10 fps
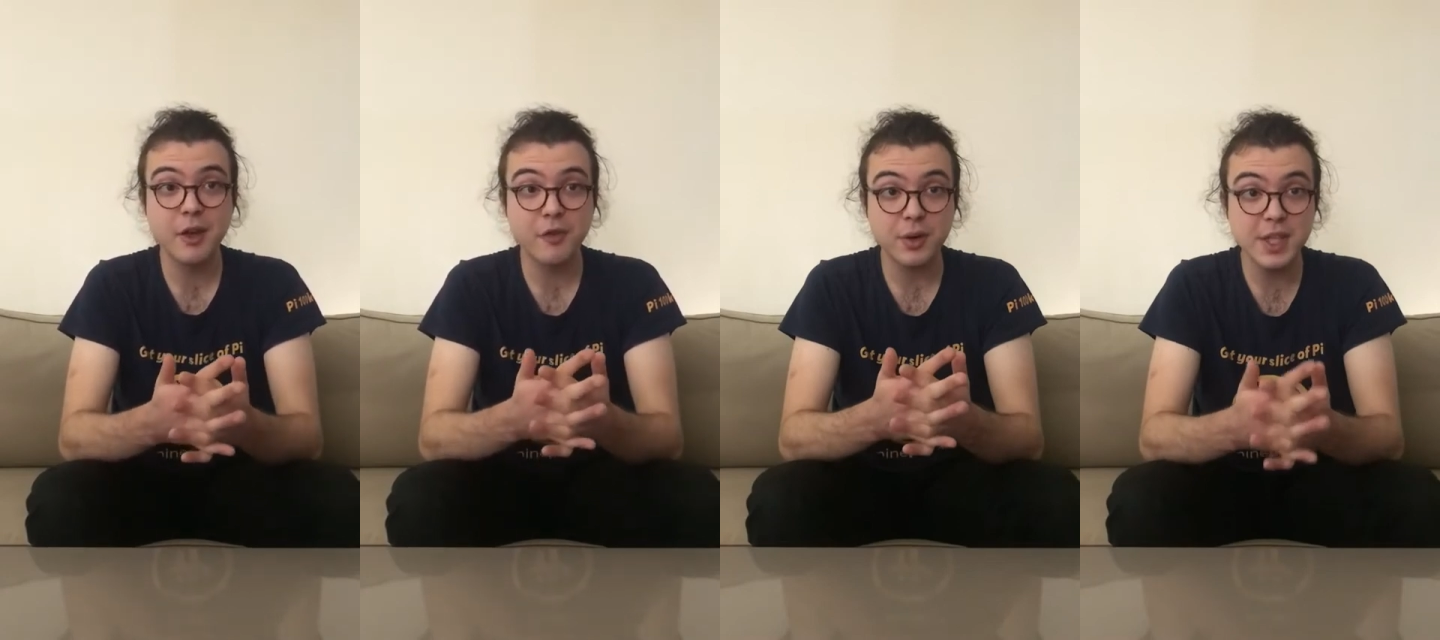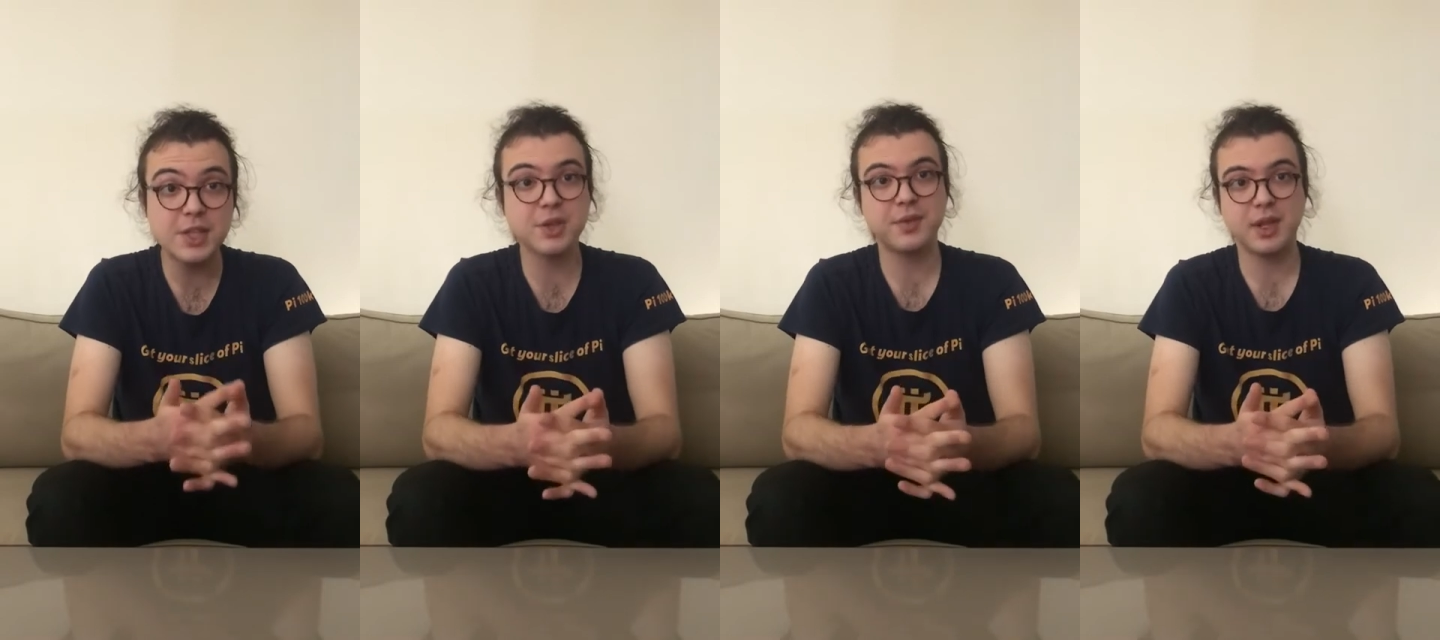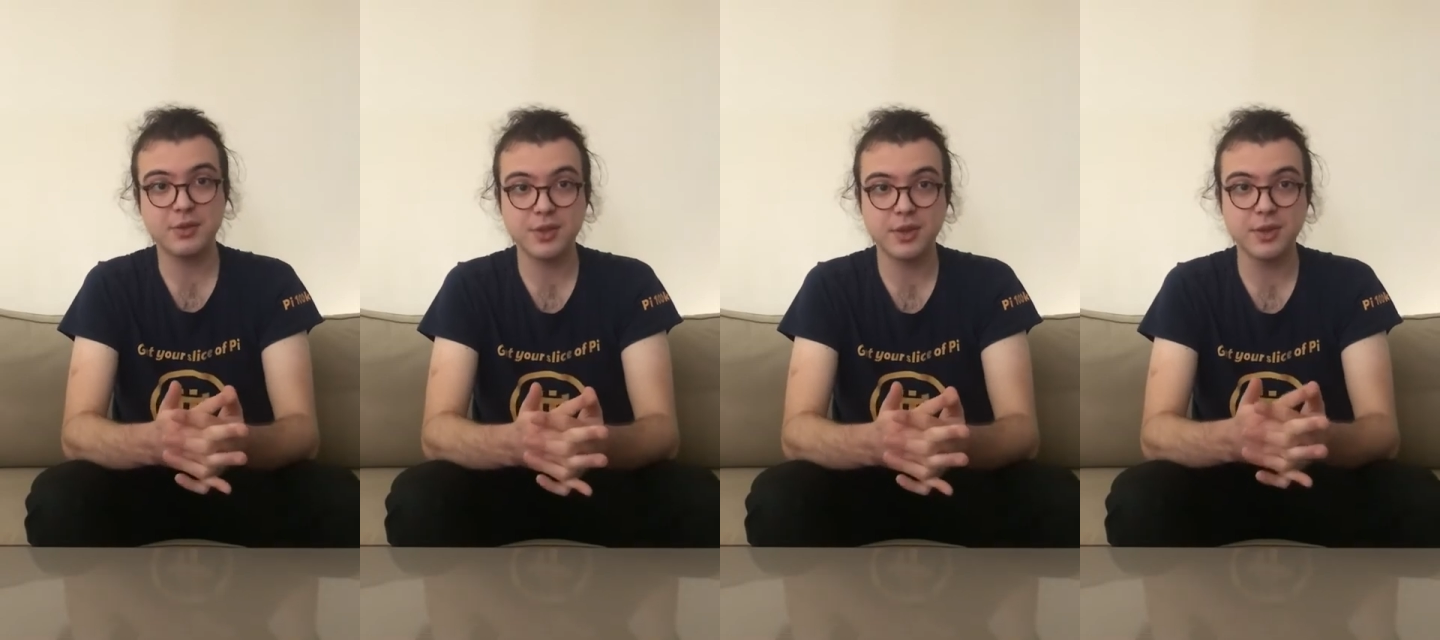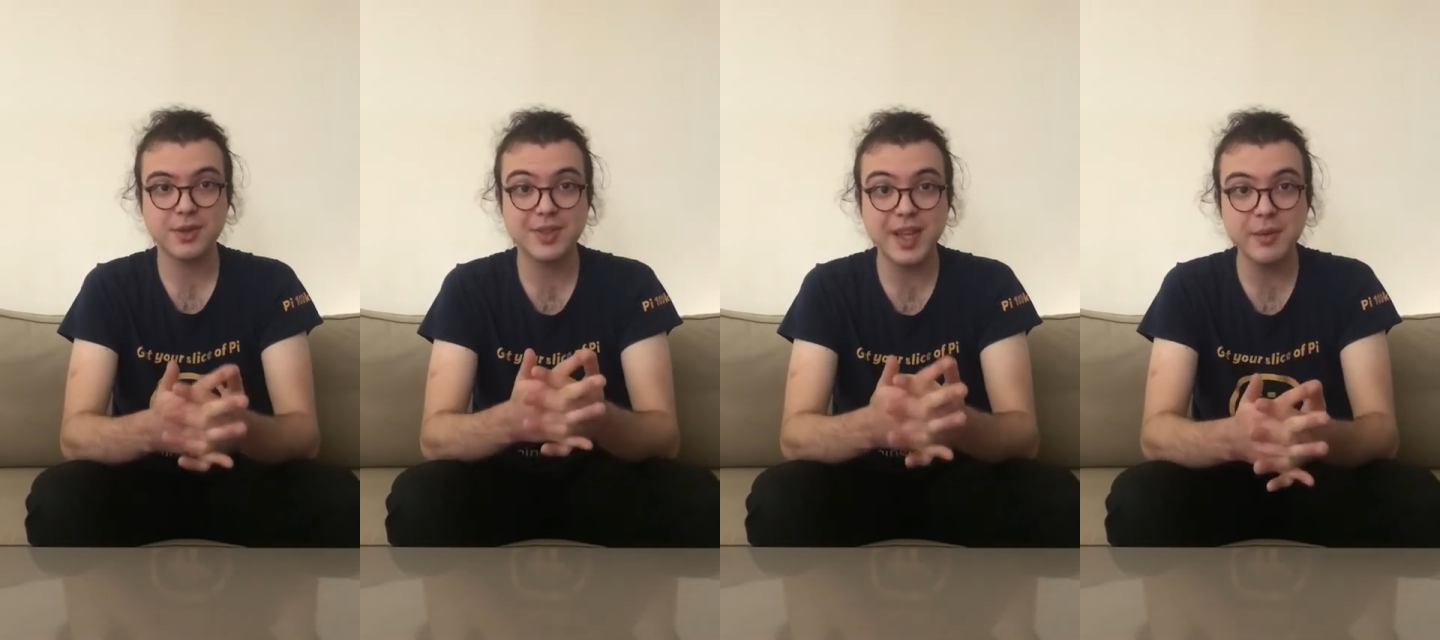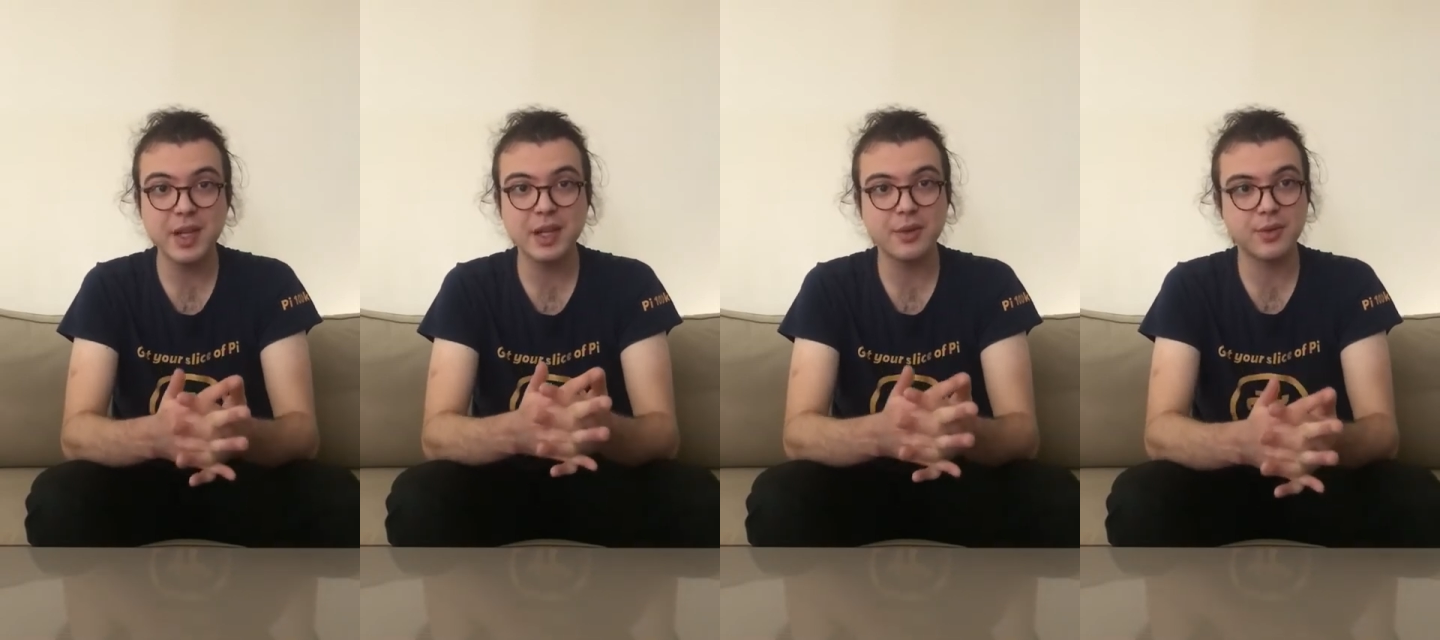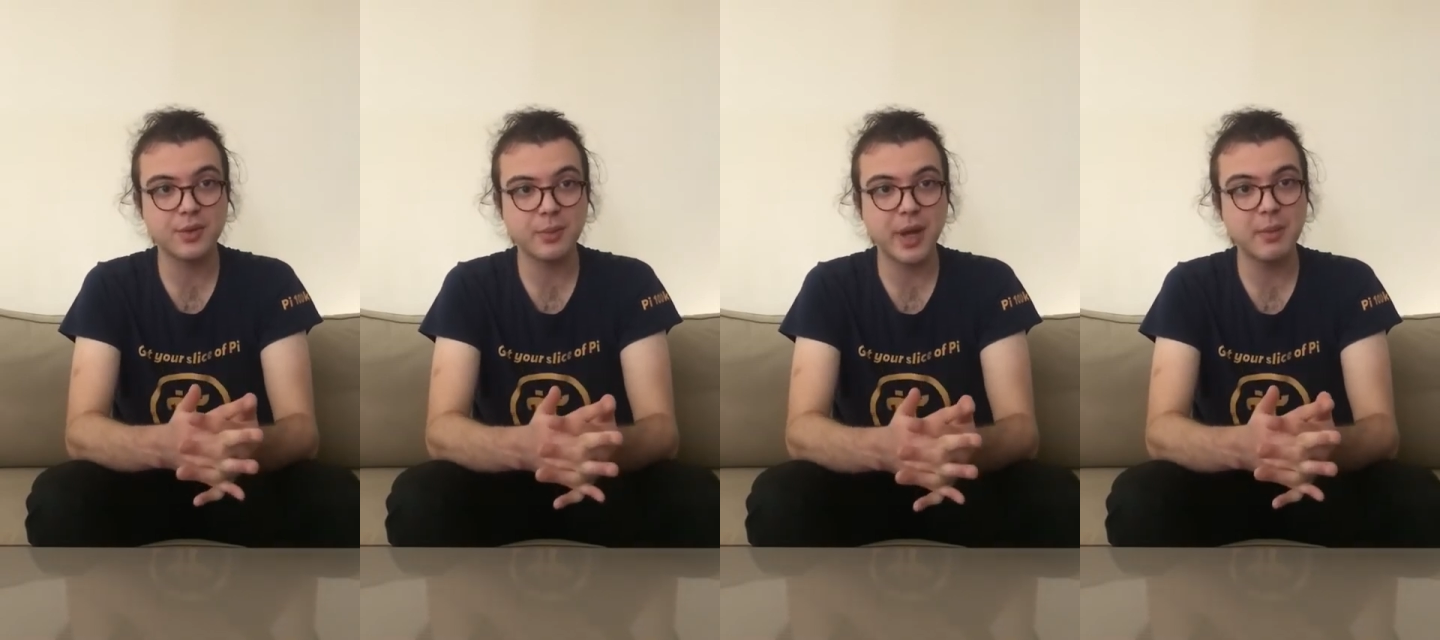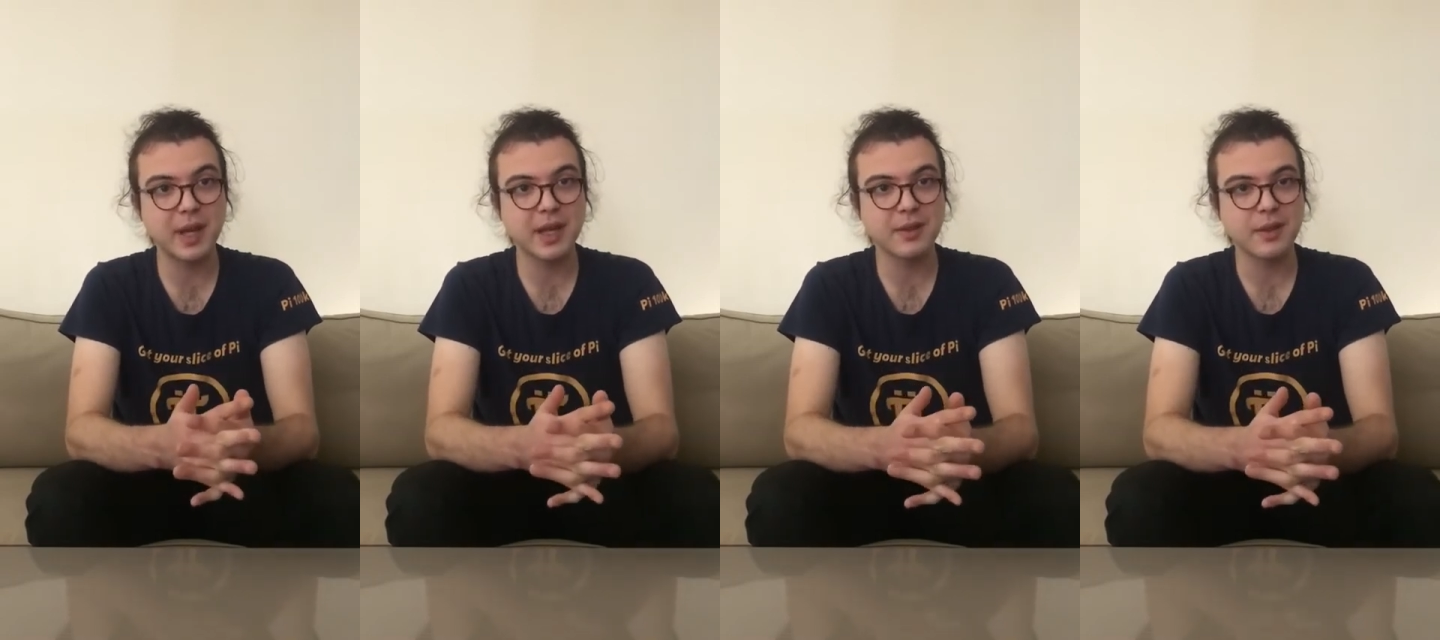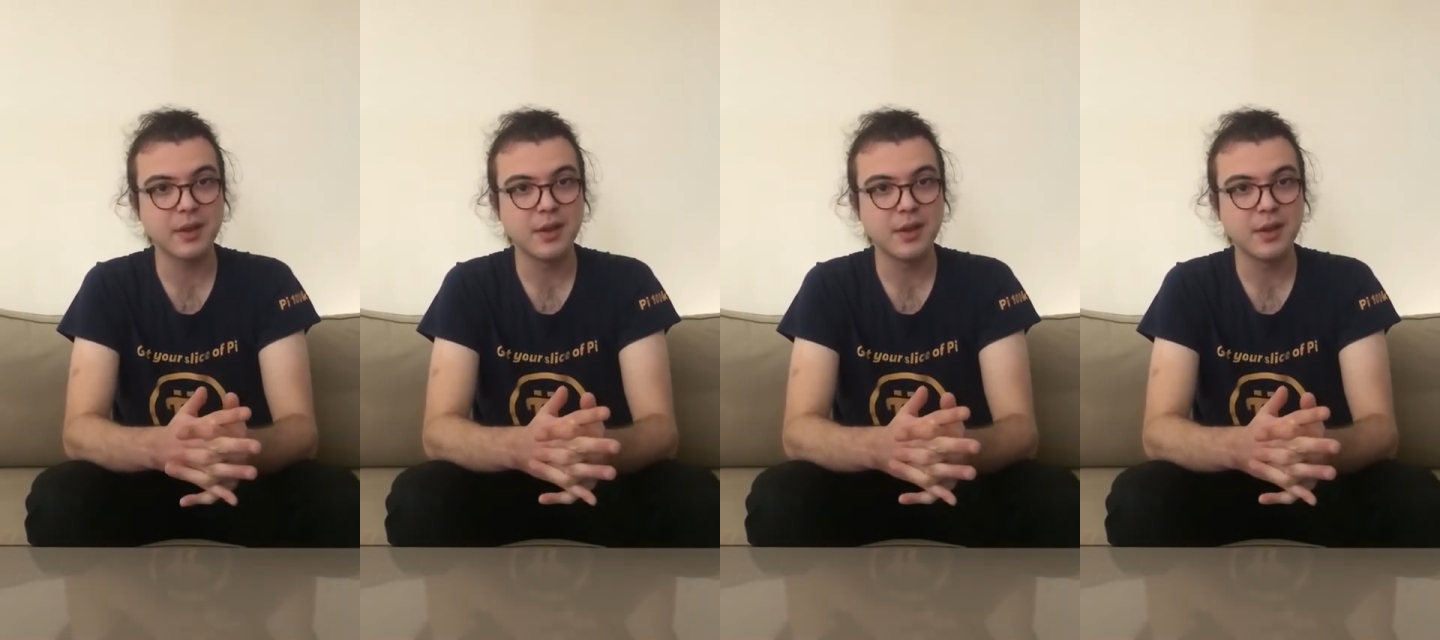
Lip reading: for each of their users directly onto the Pi backend